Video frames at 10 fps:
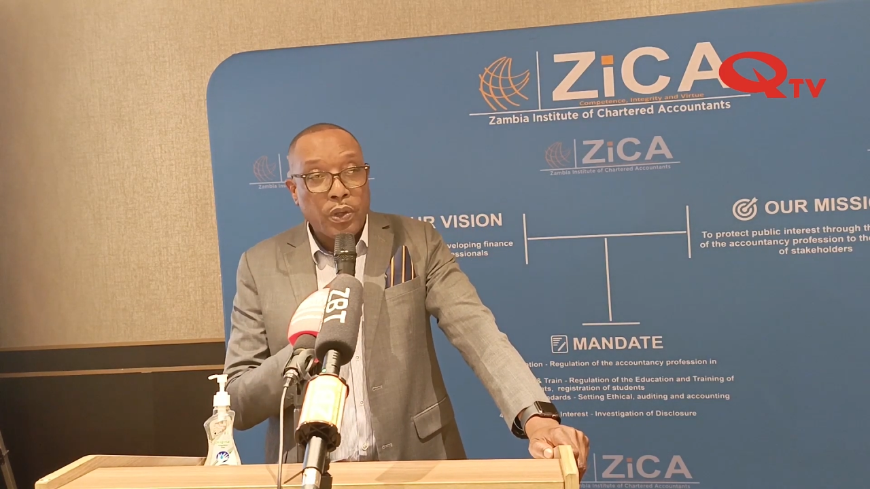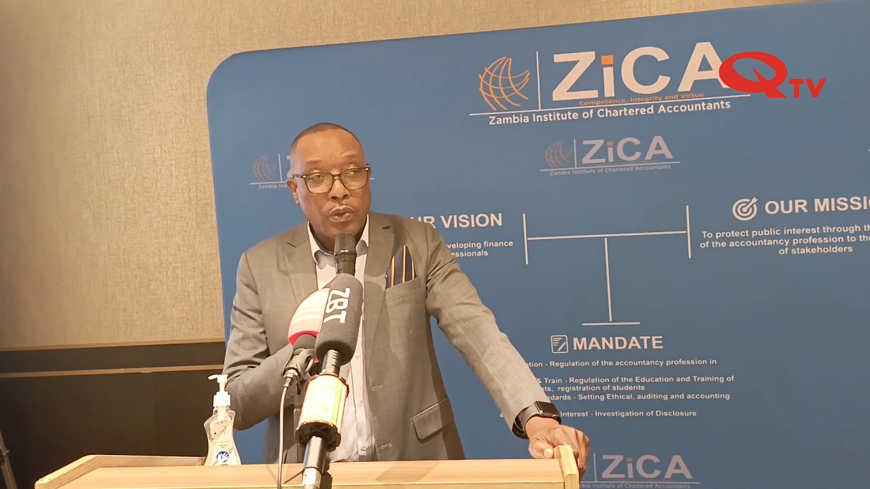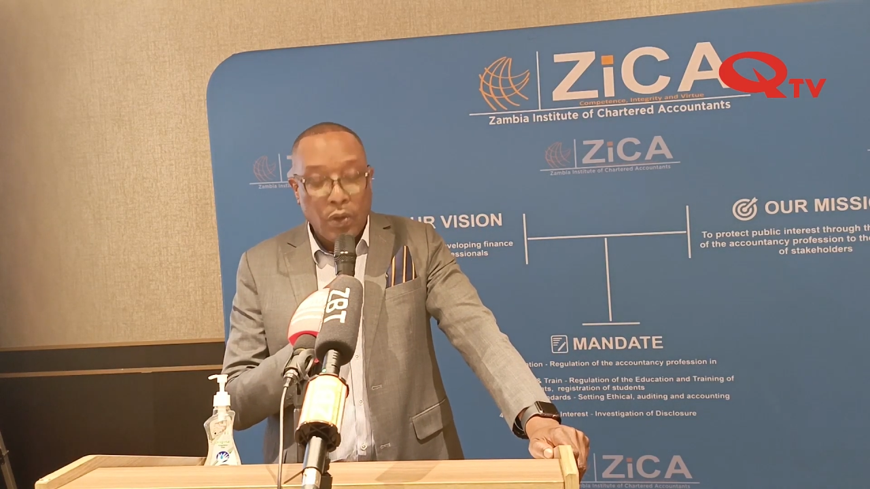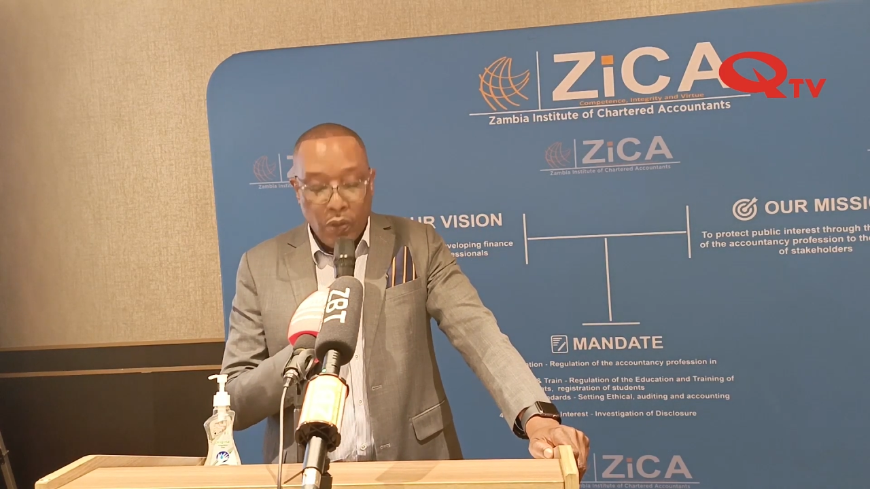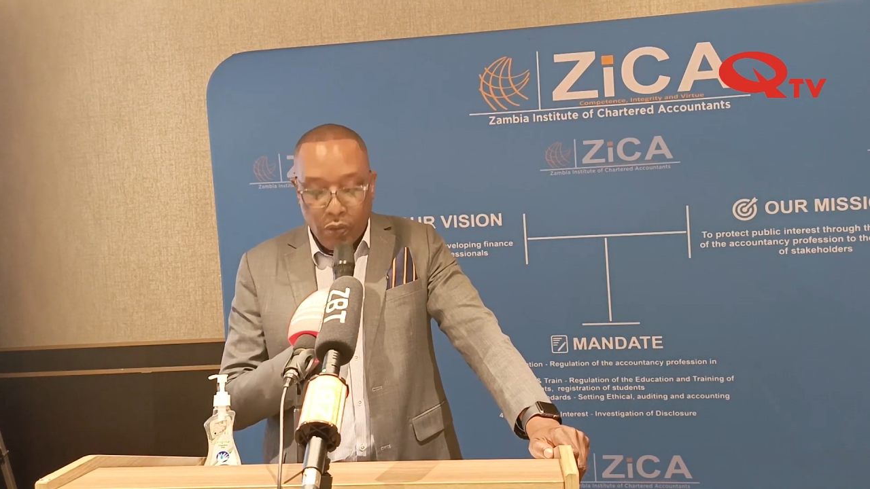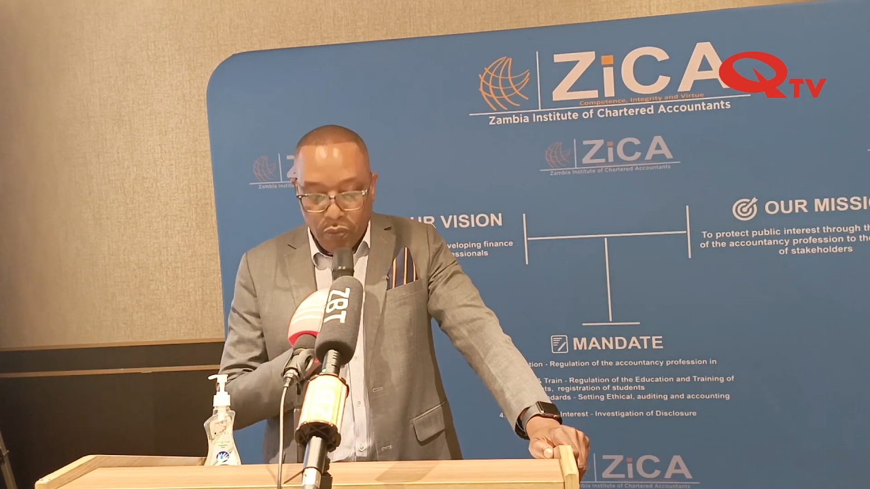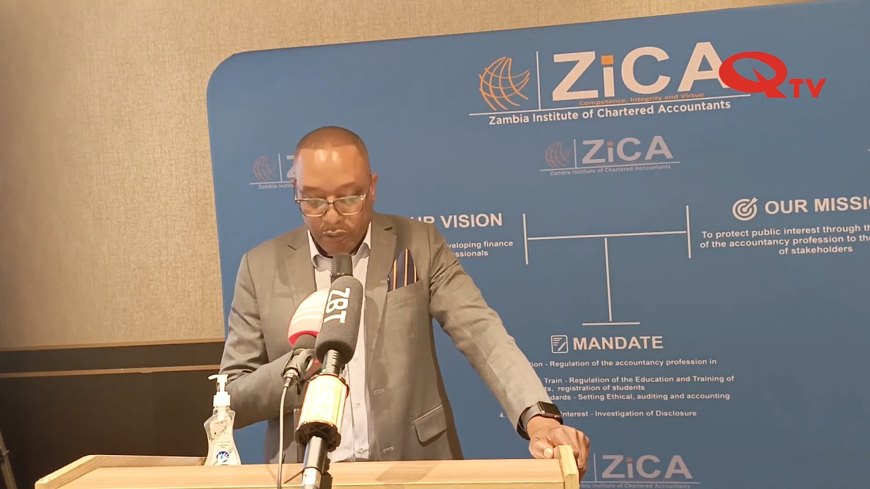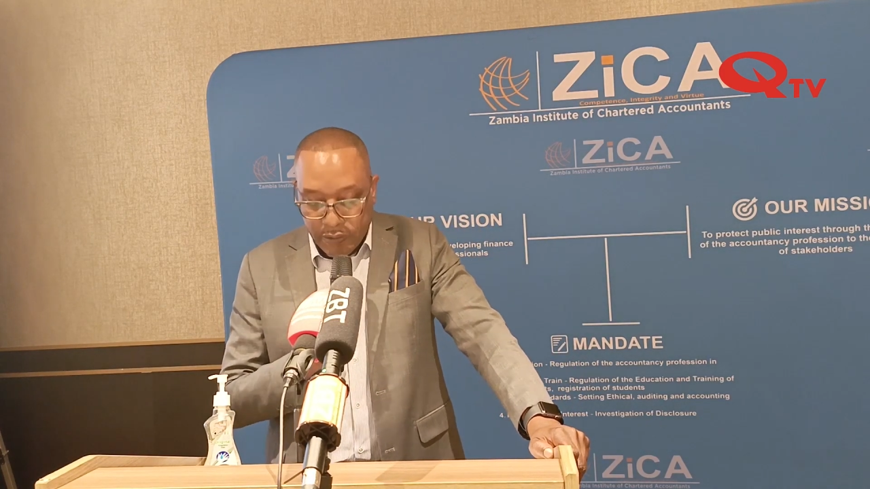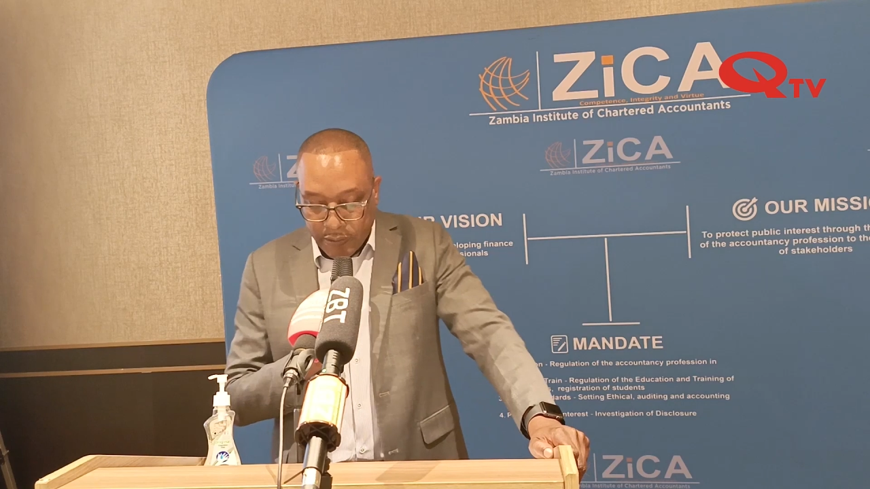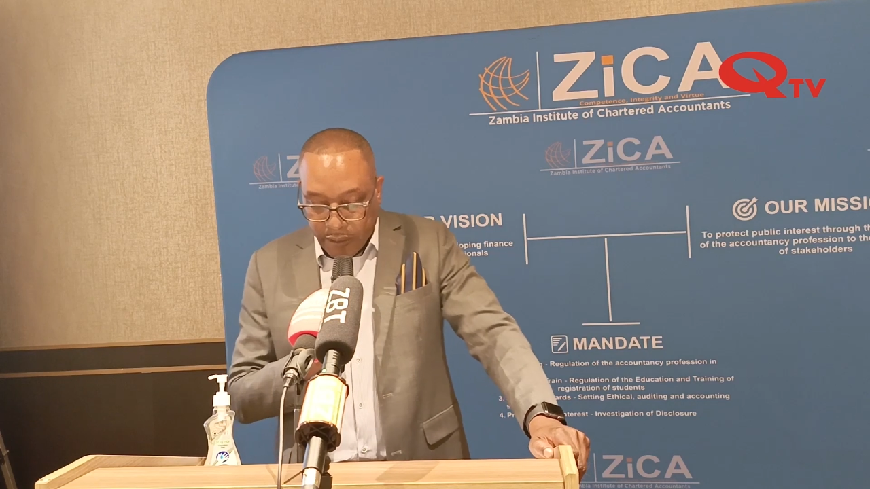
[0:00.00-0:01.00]

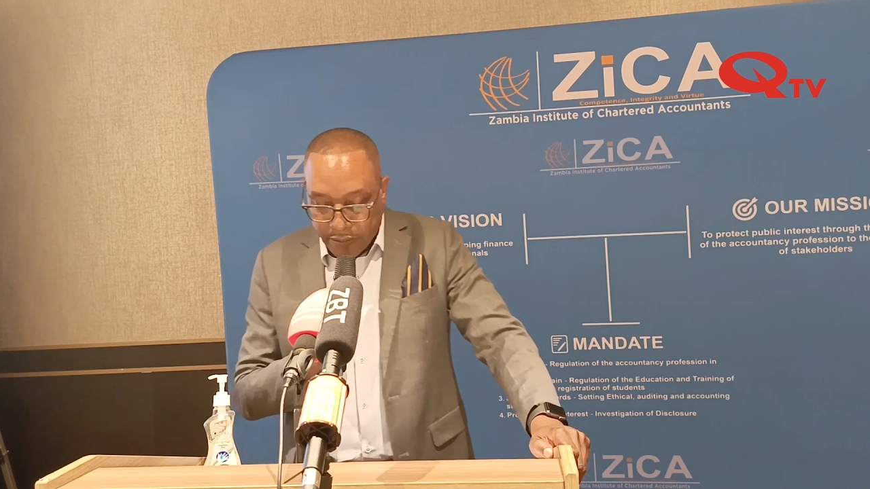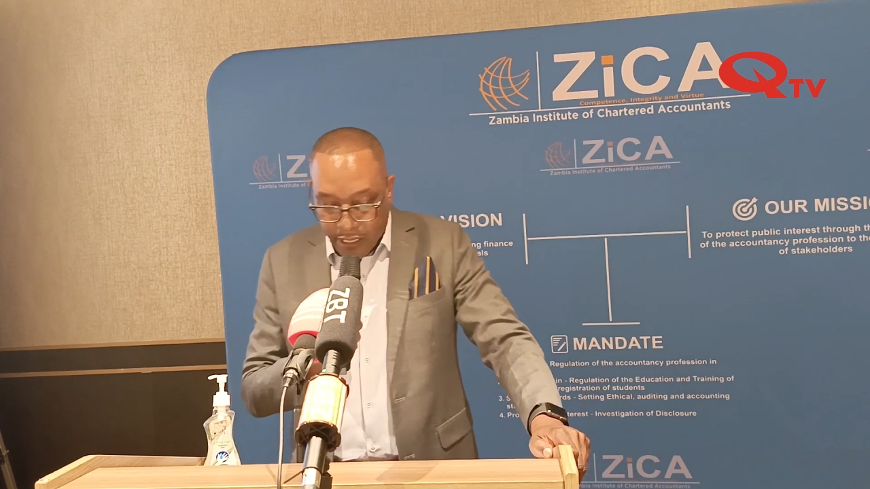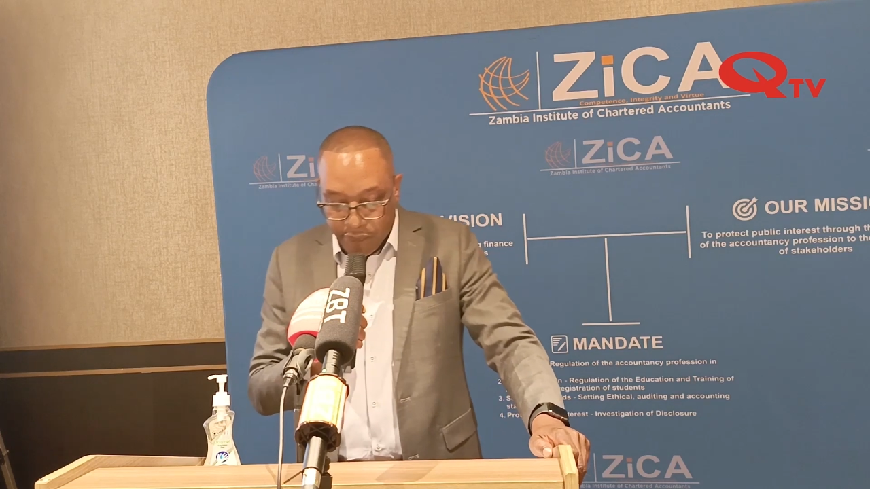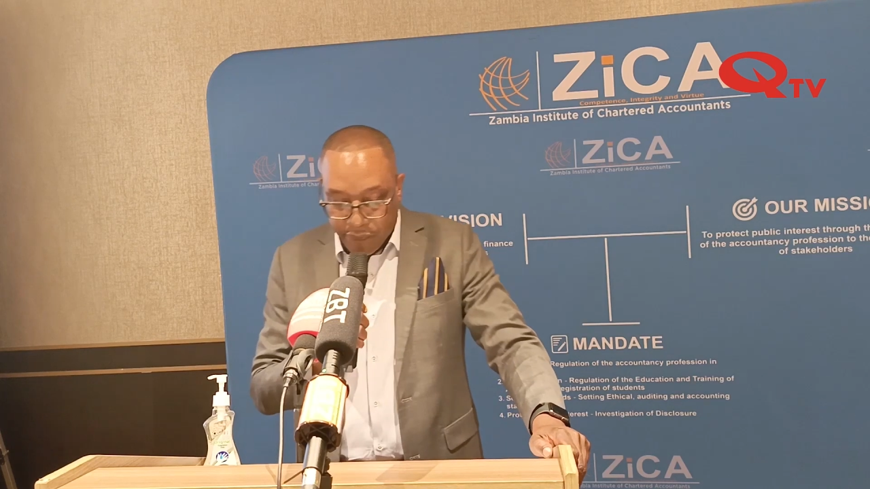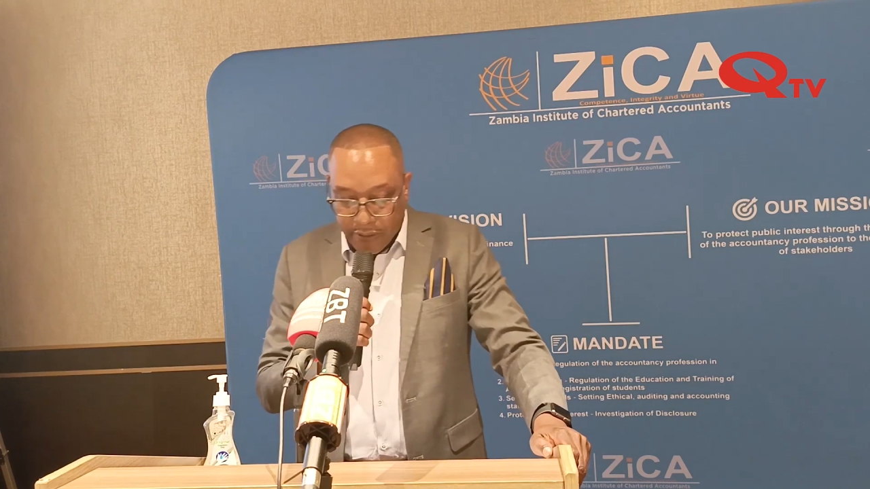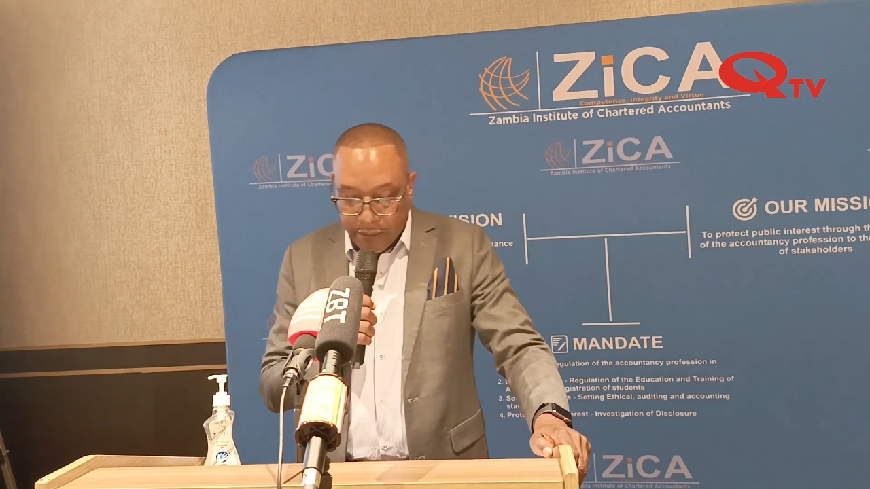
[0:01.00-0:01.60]
always endeavor